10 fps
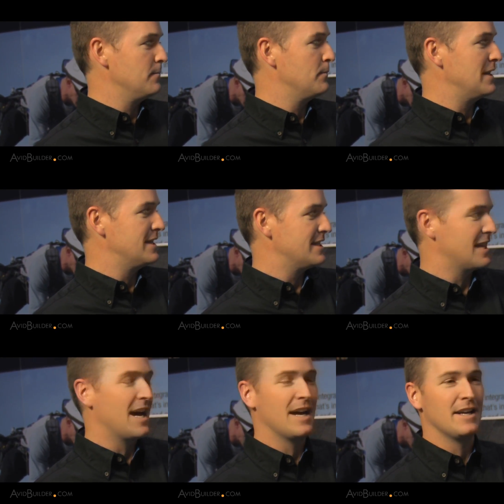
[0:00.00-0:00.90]
been
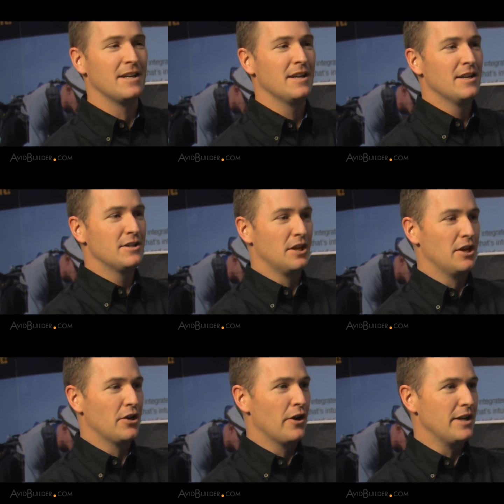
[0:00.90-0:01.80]
designed to
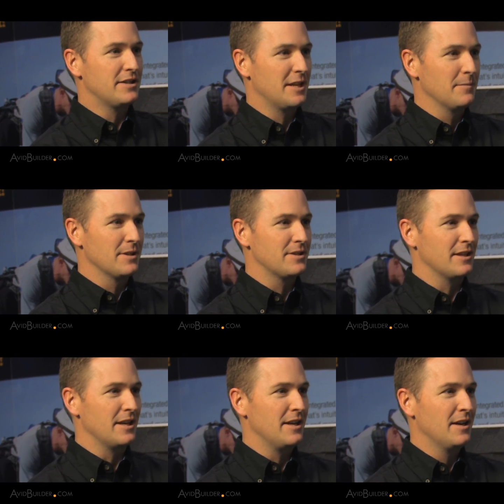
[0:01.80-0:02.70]
integrate
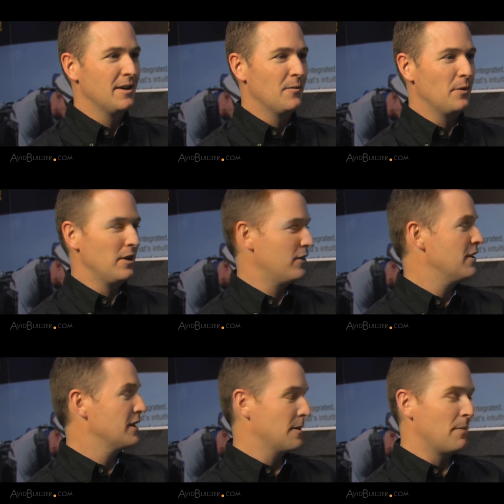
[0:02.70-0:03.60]
seamlessly with
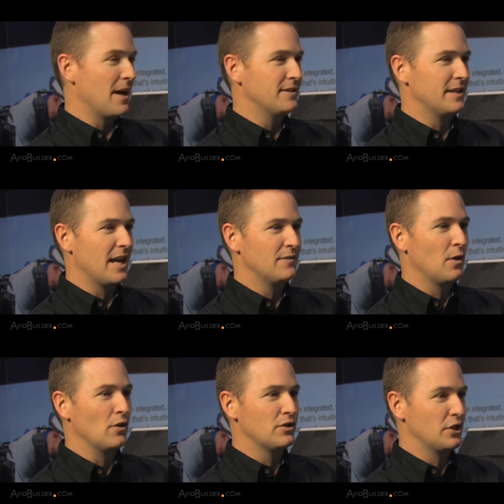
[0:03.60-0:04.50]
composite
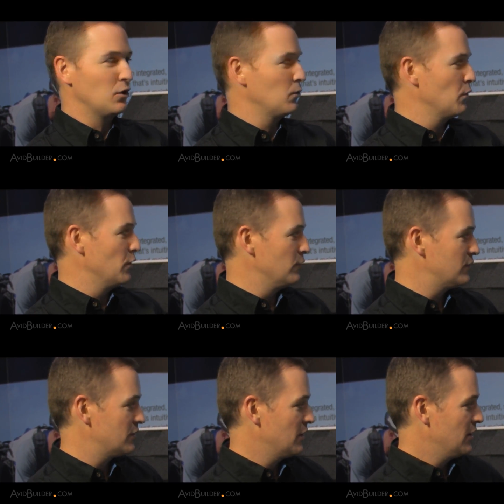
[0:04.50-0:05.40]
asphalt shingled
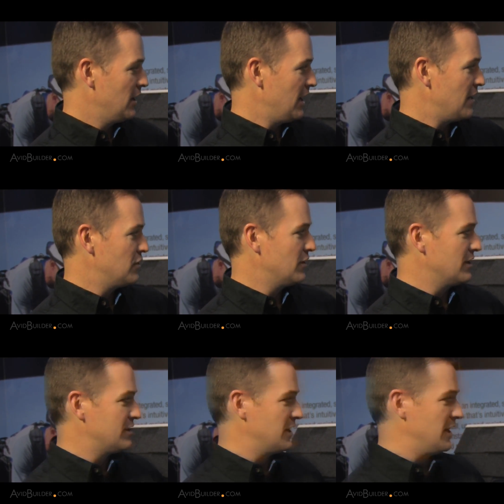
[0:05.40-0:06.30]
roofs. And as you
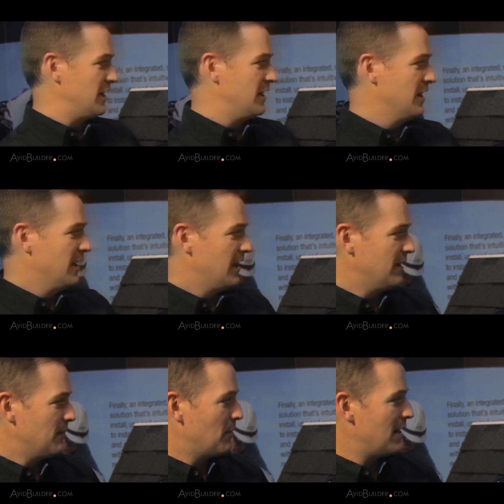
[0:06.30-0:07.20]
can see in
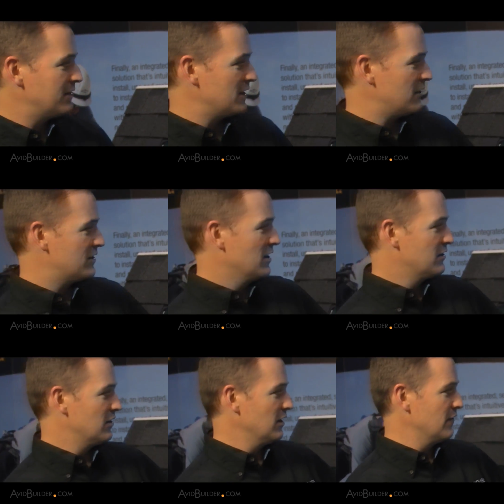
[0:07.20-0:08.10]
the process,
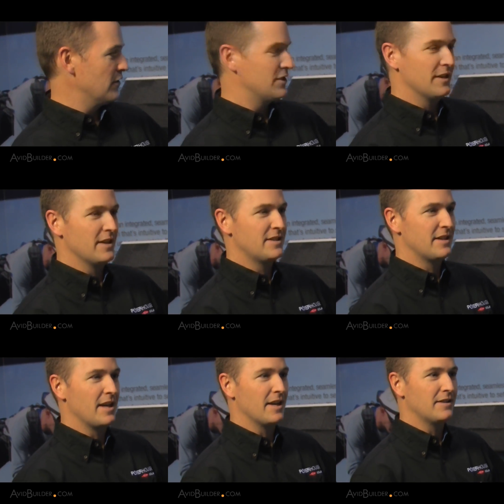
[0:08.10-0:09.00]
delivers an
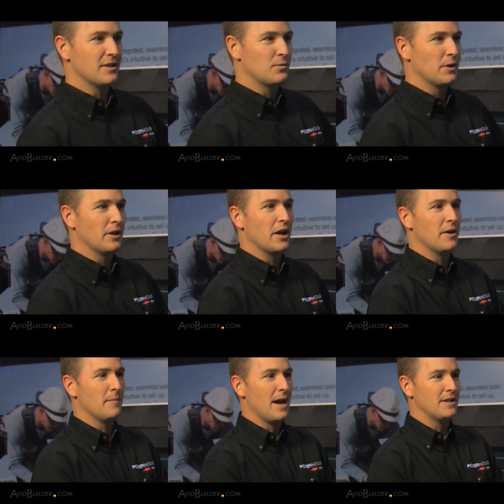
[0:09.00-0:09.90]
aesthetic that's really
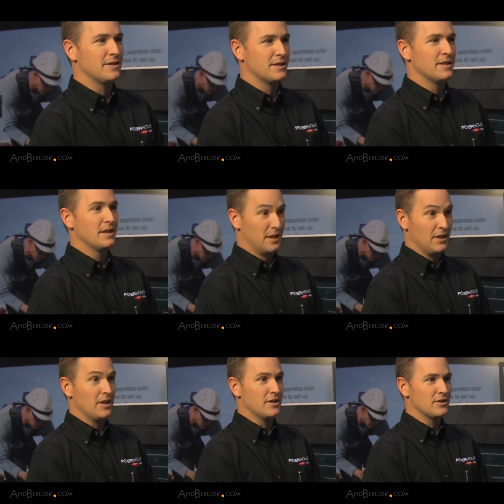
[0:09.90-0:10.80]
unmatched in
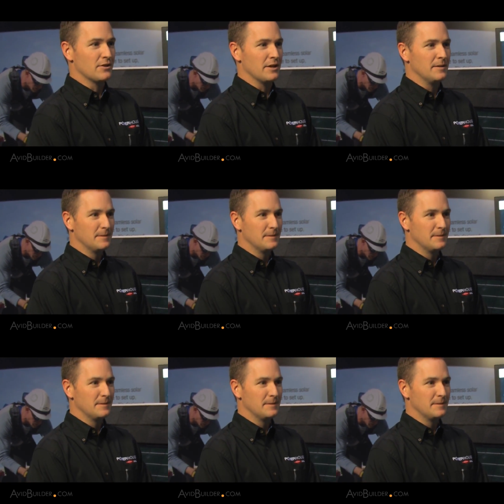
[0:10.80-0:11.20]
the industry.